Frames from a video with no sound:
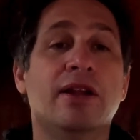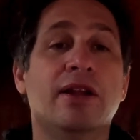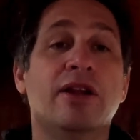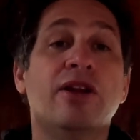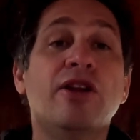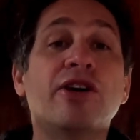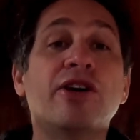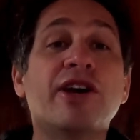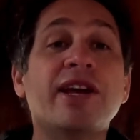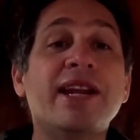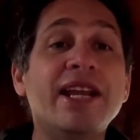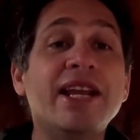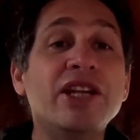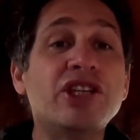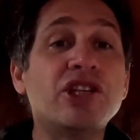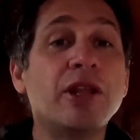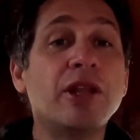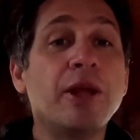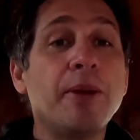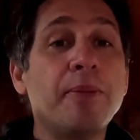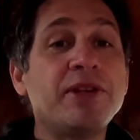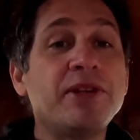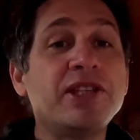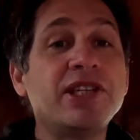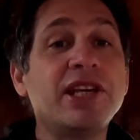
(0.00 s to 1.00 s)
looking into
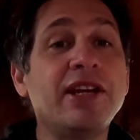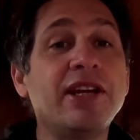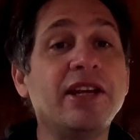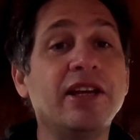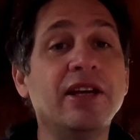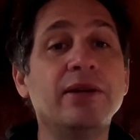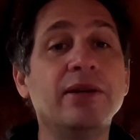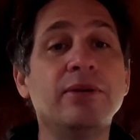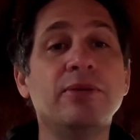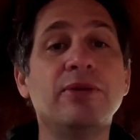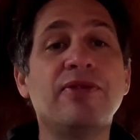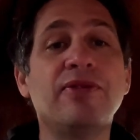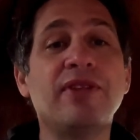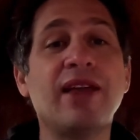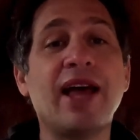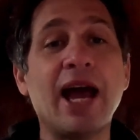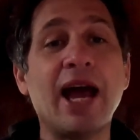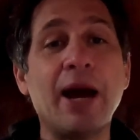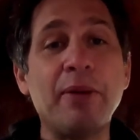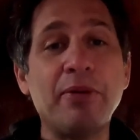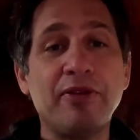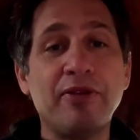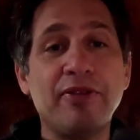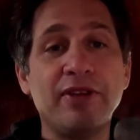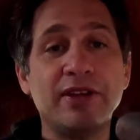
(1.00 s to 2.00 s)
the obsidian with the
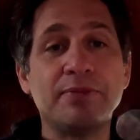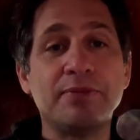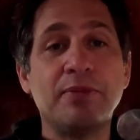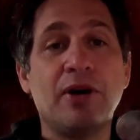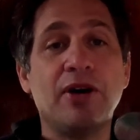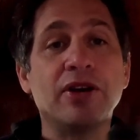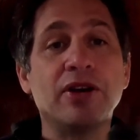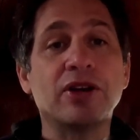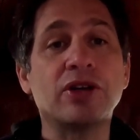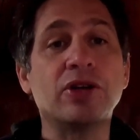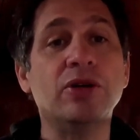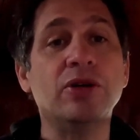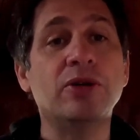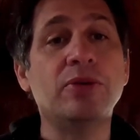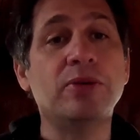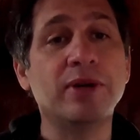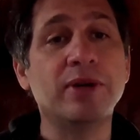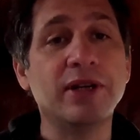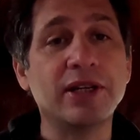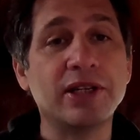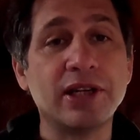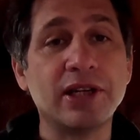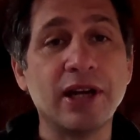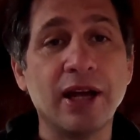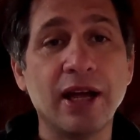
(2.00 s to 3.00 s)
help of this monocle,
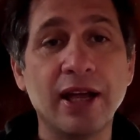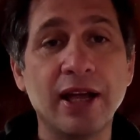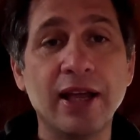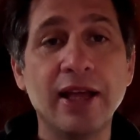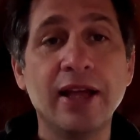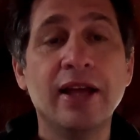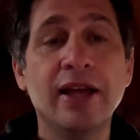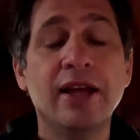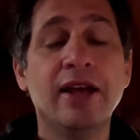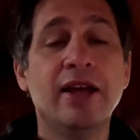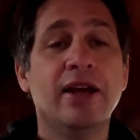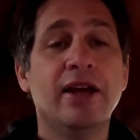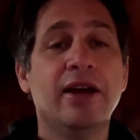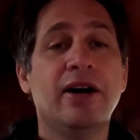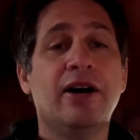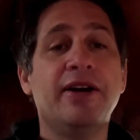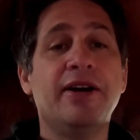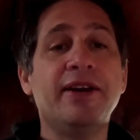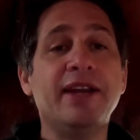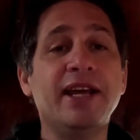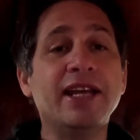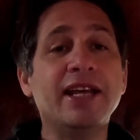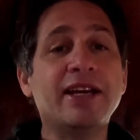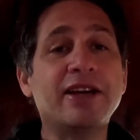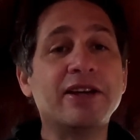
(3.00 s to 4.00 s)
which uh, I
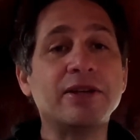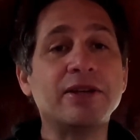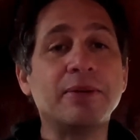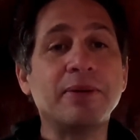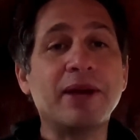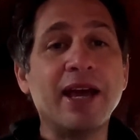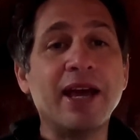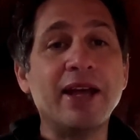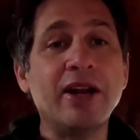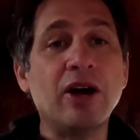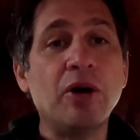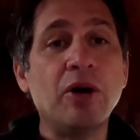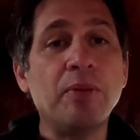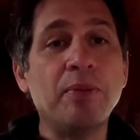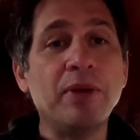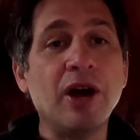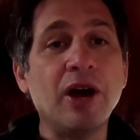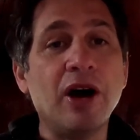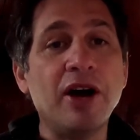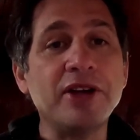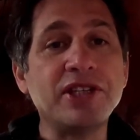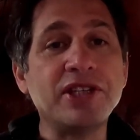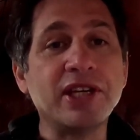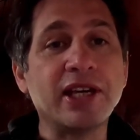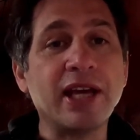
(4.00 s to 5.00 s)
need because I'm getting old, my
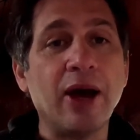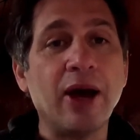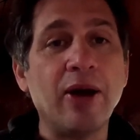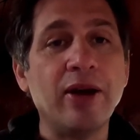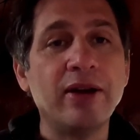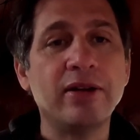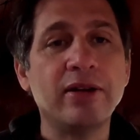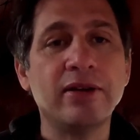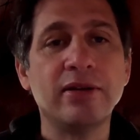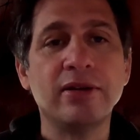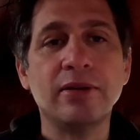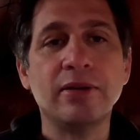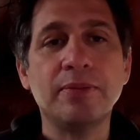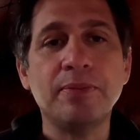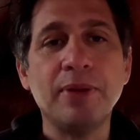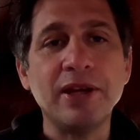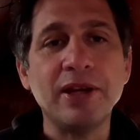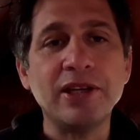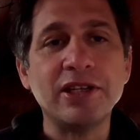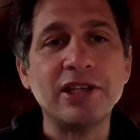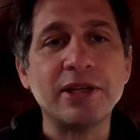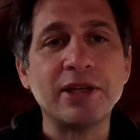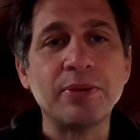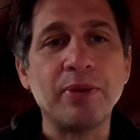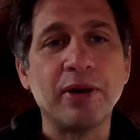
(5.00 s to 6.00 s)
eyes are going. I'll
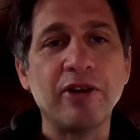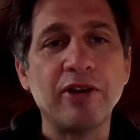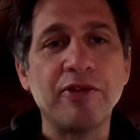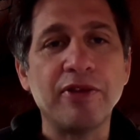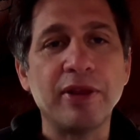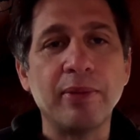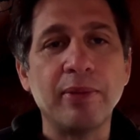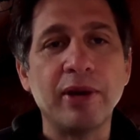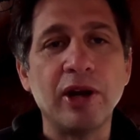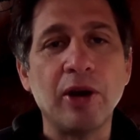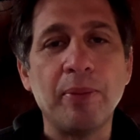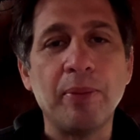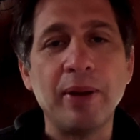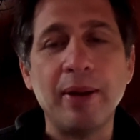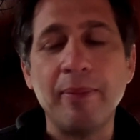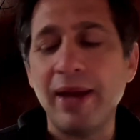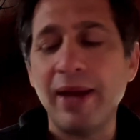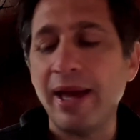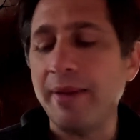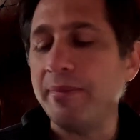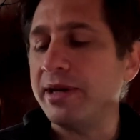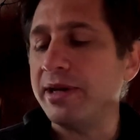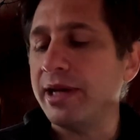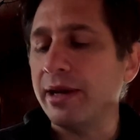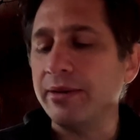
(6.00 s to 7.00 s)
pinch this one off the Monopoly
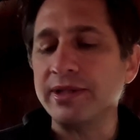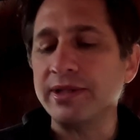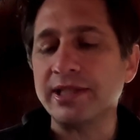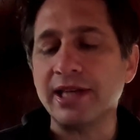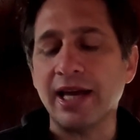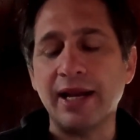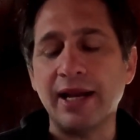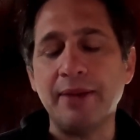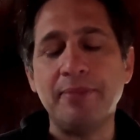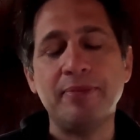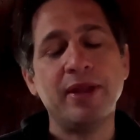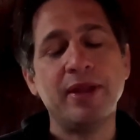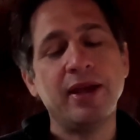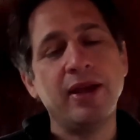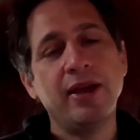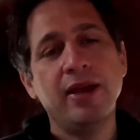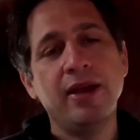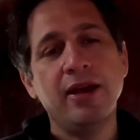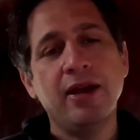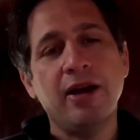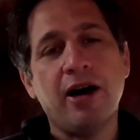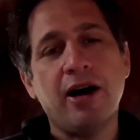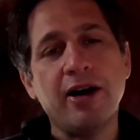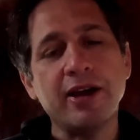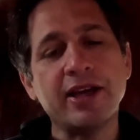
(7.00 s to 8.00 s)
man, but don't tell him.
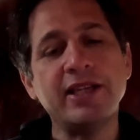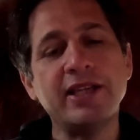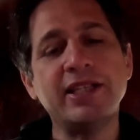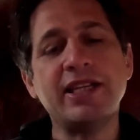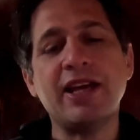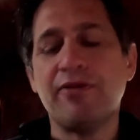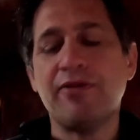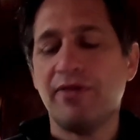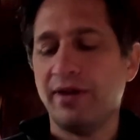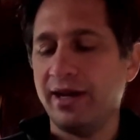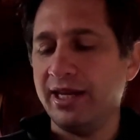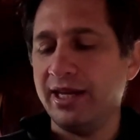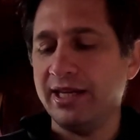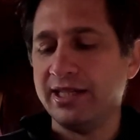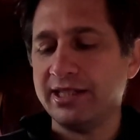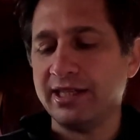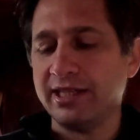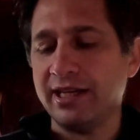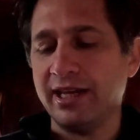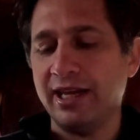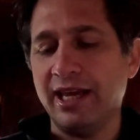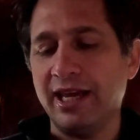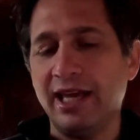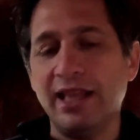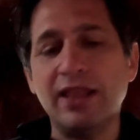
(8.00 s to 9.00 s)
I can definitely
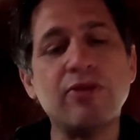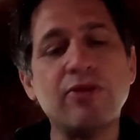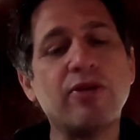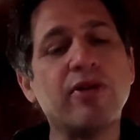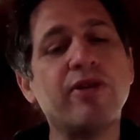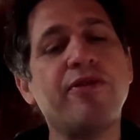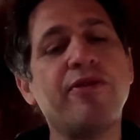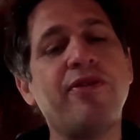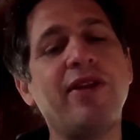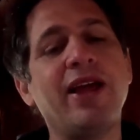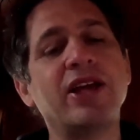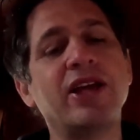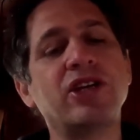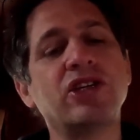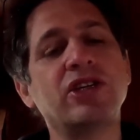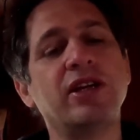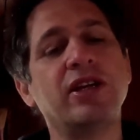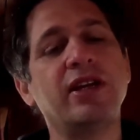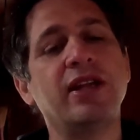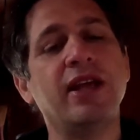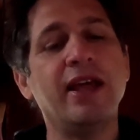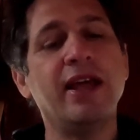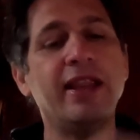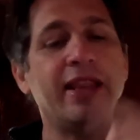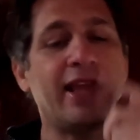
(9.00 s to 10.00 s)
see in the
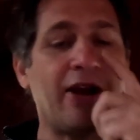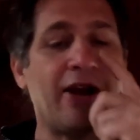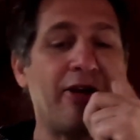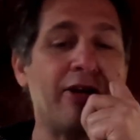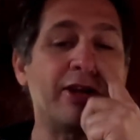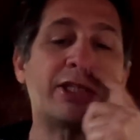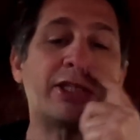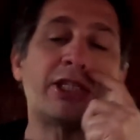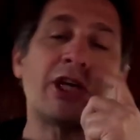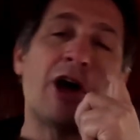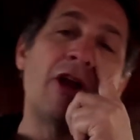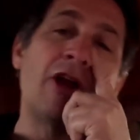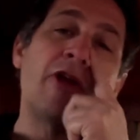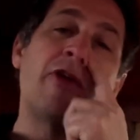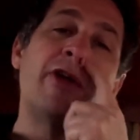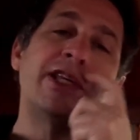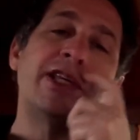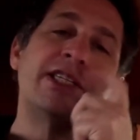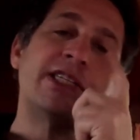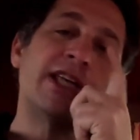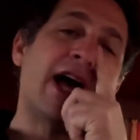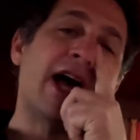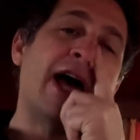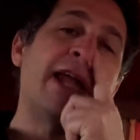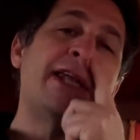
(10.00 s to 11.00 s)
reflection there is
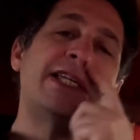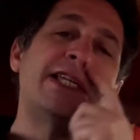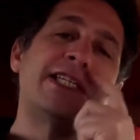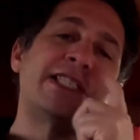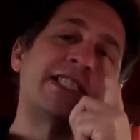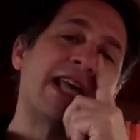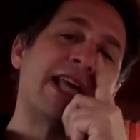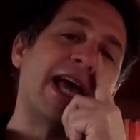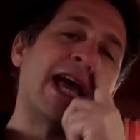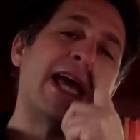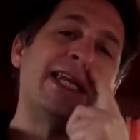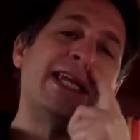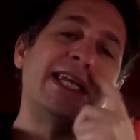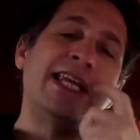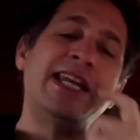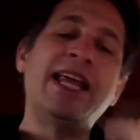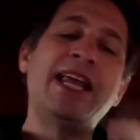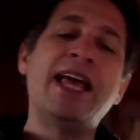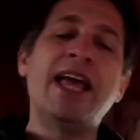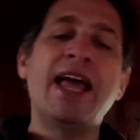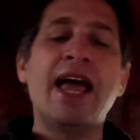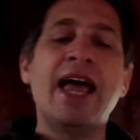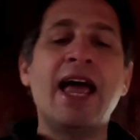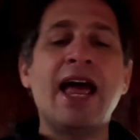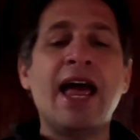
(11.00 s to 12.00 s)
tolerance, understanding,
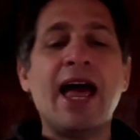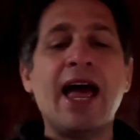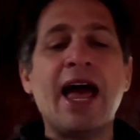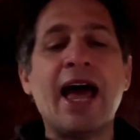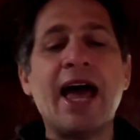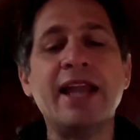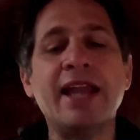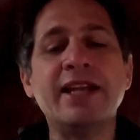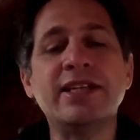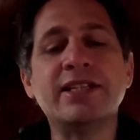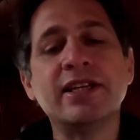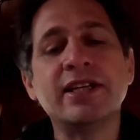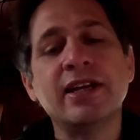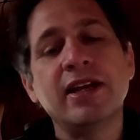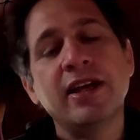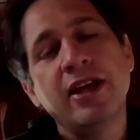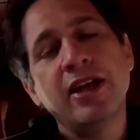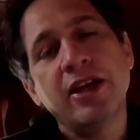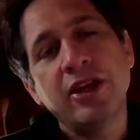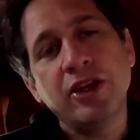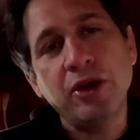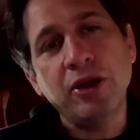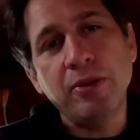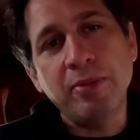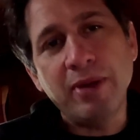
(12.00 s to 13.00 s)
and
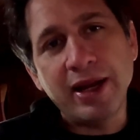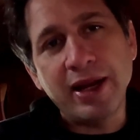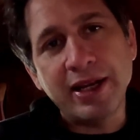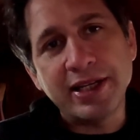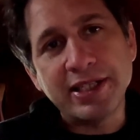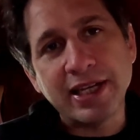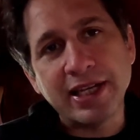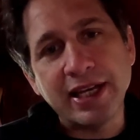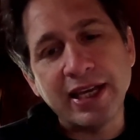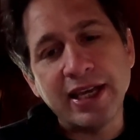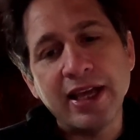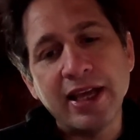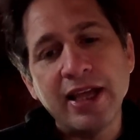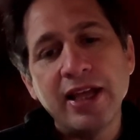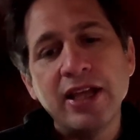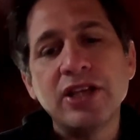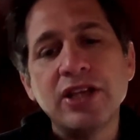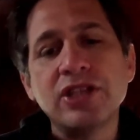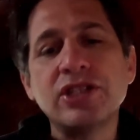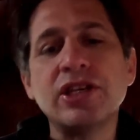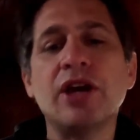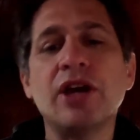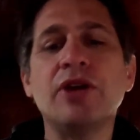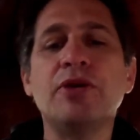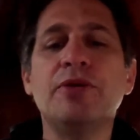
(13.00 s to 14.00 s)
humility.
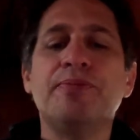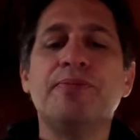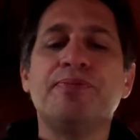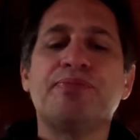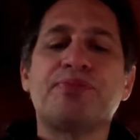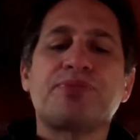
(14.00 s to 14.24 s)
So